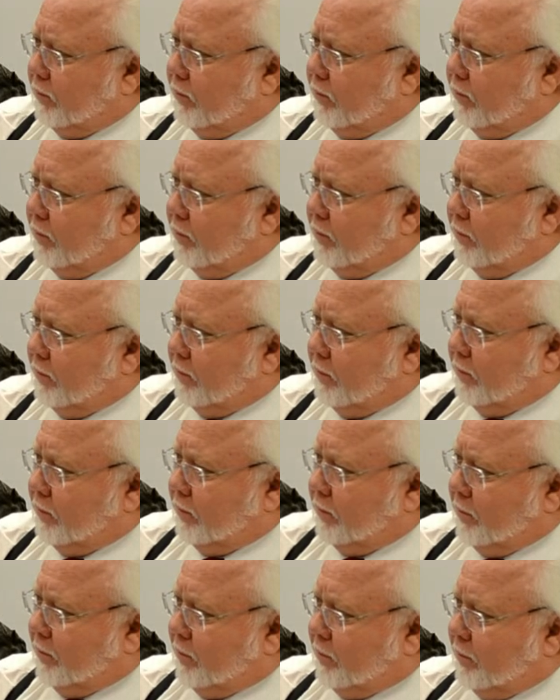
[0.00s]

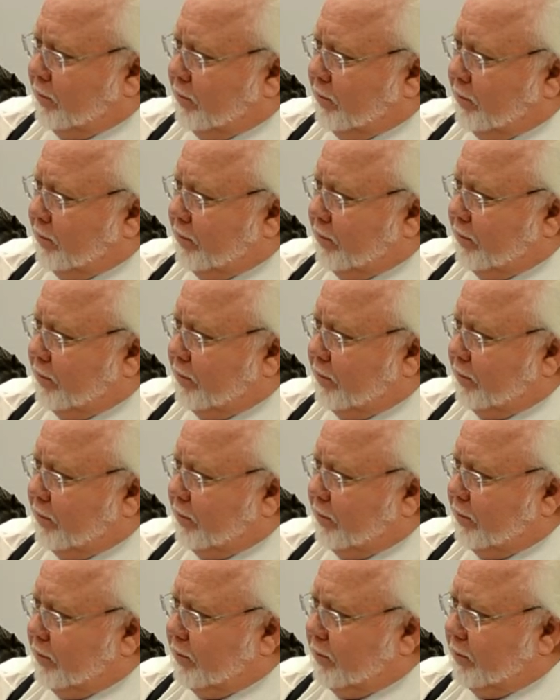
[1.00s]

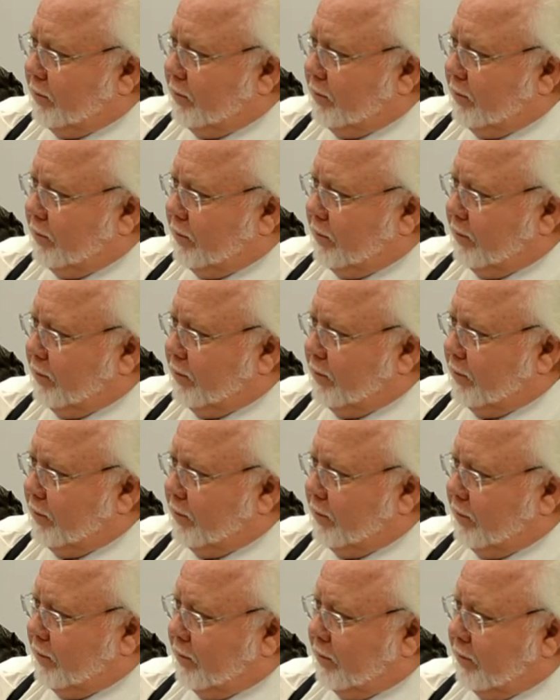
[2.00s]

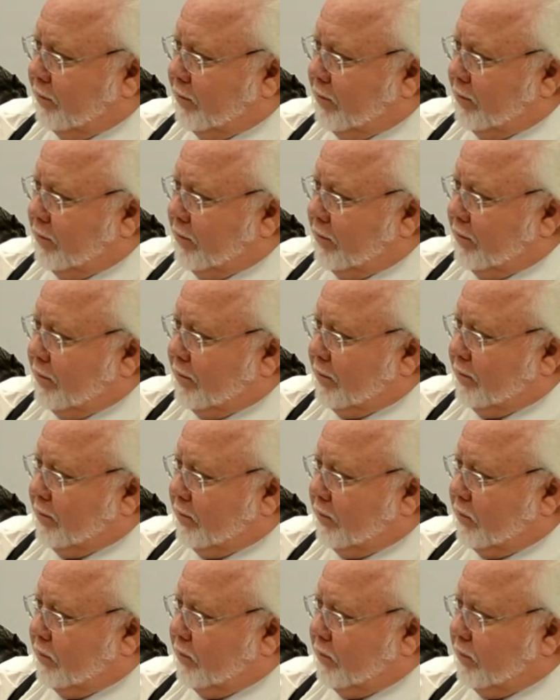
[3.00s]

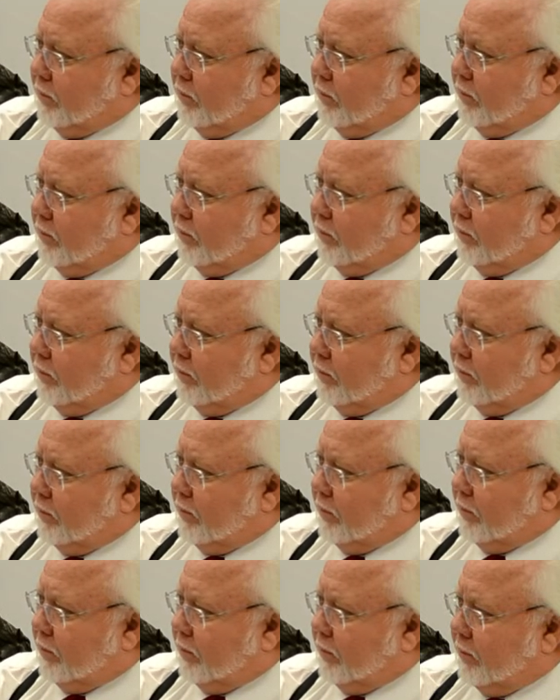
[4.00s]

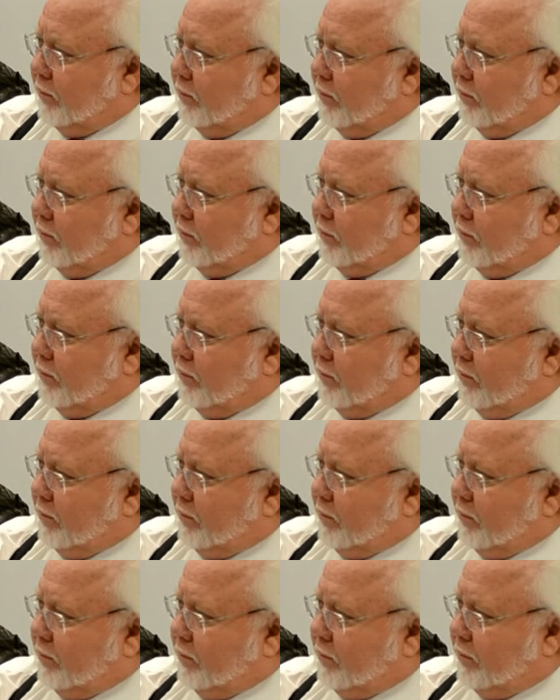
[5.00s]

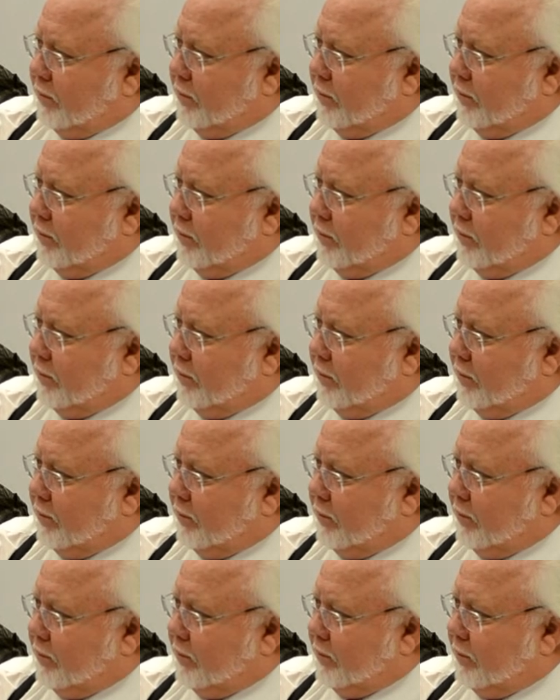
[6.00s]

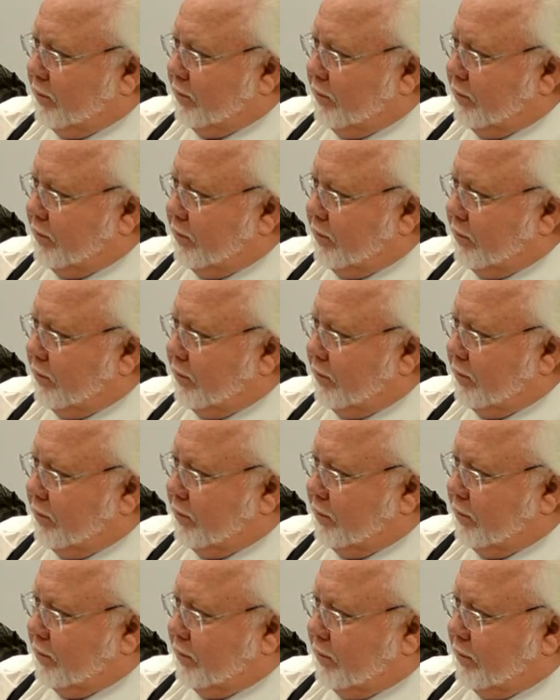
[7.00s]
The person shown says nothing.